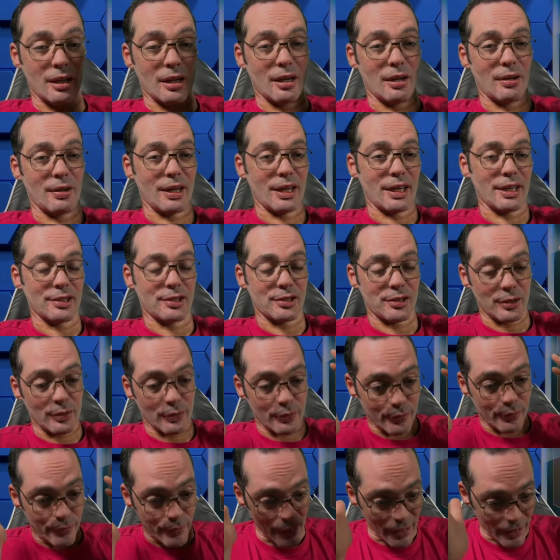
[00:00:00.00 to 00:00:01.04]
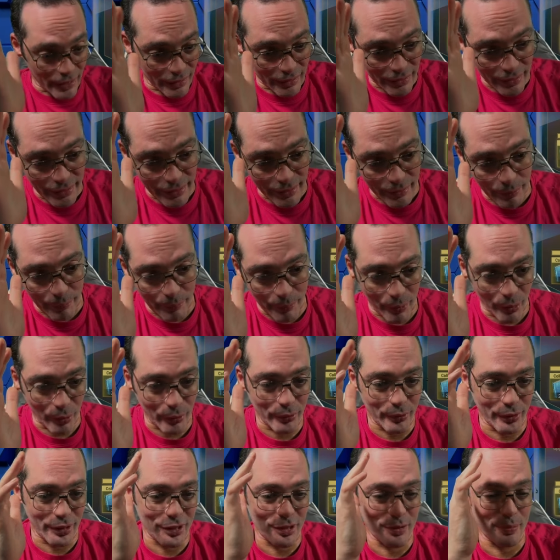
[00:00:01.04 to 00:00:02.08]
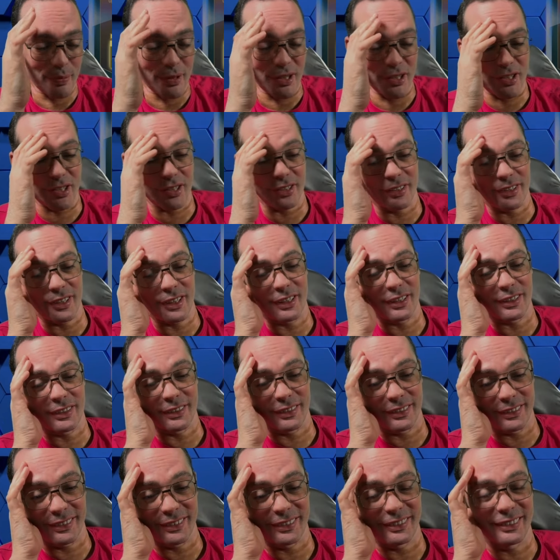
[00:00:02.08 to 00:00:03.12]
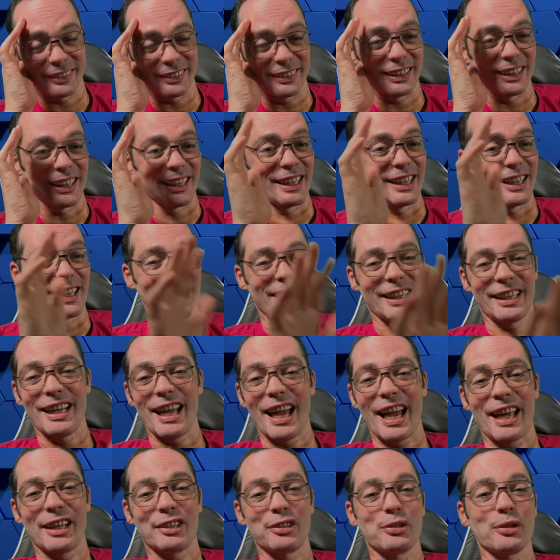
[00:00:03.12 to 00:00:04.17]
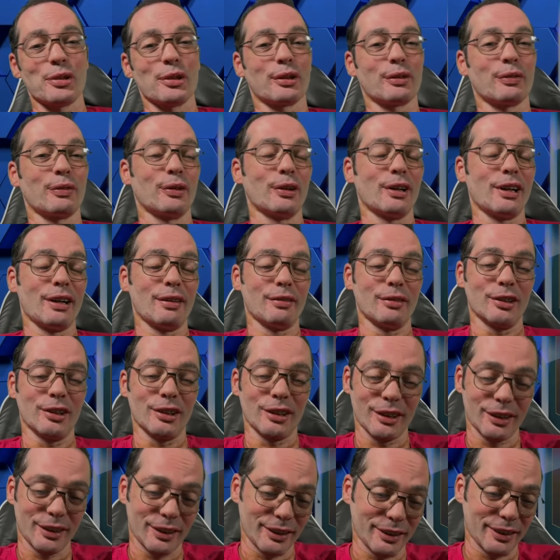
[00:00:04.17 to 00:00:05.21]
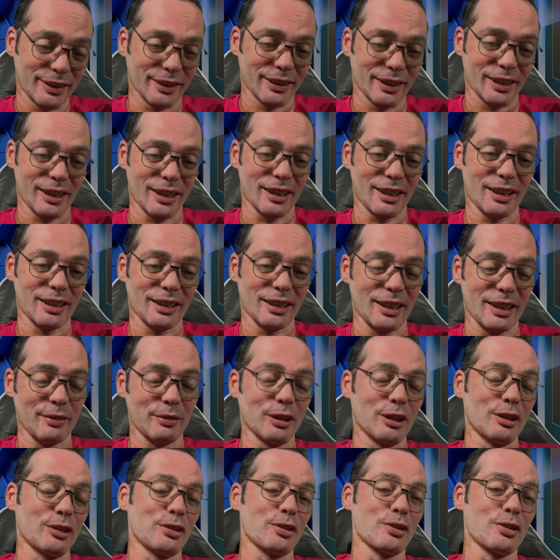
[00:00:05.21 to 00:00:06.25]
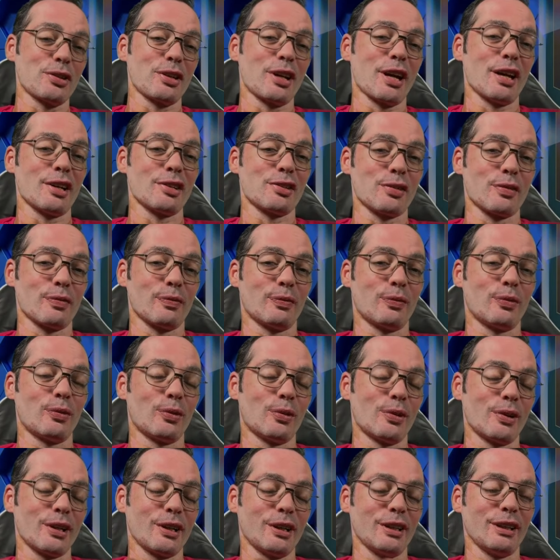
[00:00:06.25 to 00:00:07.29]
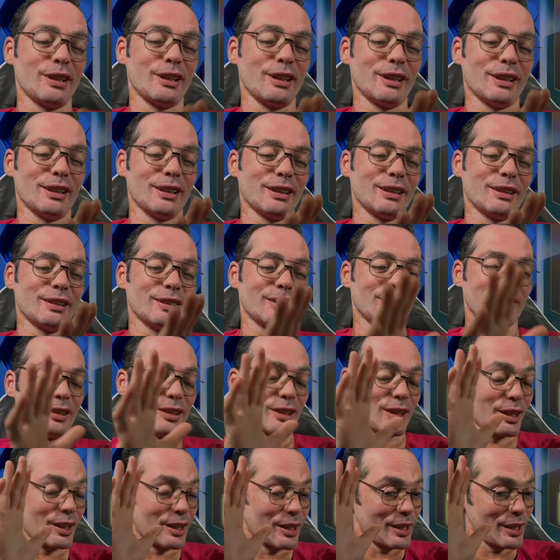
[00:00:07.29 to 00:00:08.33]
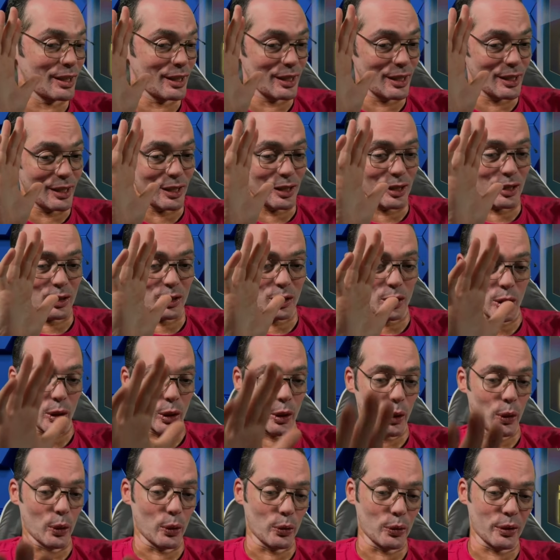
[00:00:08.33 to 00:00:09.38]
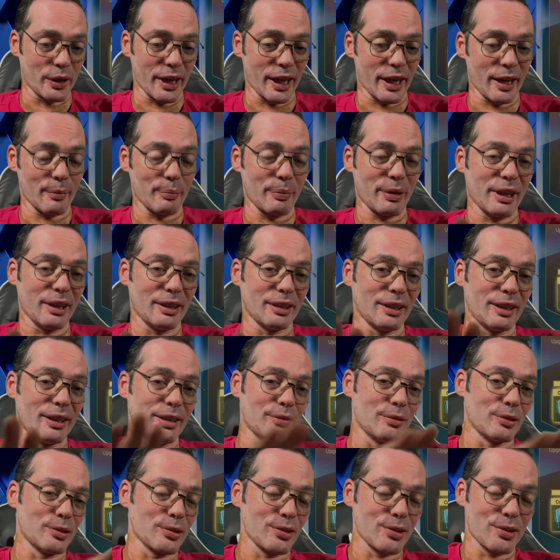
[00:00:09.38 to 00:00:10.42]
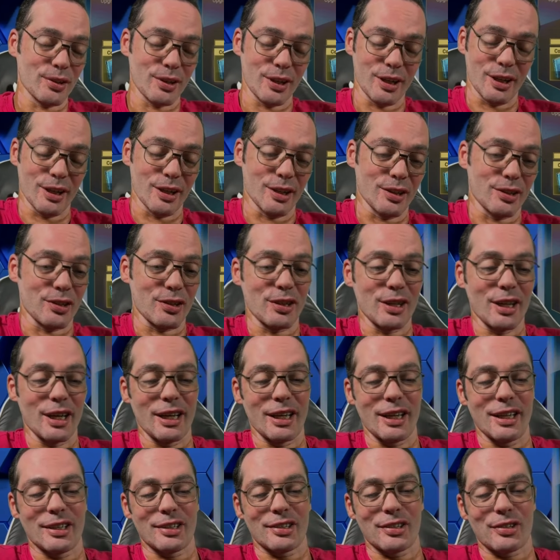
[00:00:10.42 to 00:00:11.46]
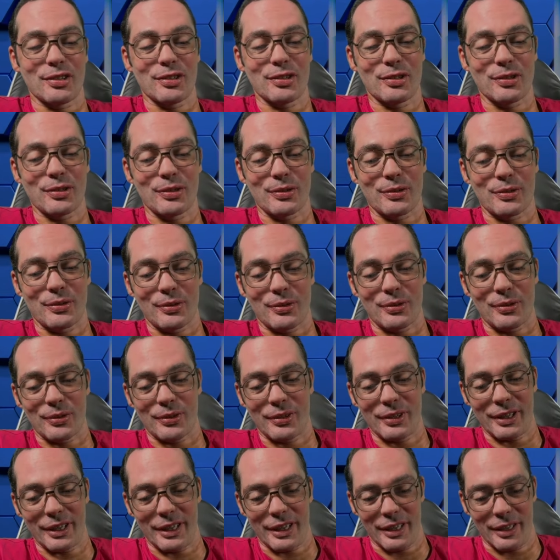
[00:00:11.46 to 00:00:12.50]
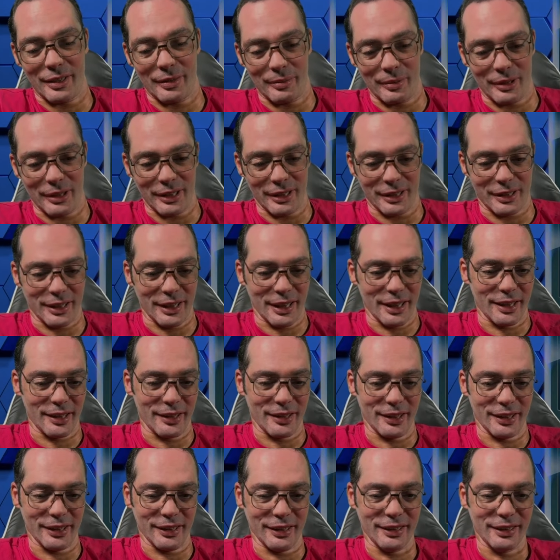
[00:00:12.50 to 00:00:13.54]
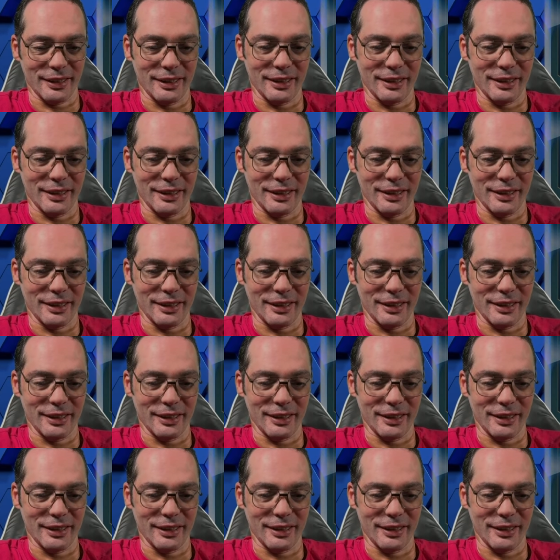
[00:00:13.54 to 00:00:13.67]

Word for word: Alright, so finally, progress mission done. That took forever. Leveling those guys to 40 in low campaign levels is extremely tiring.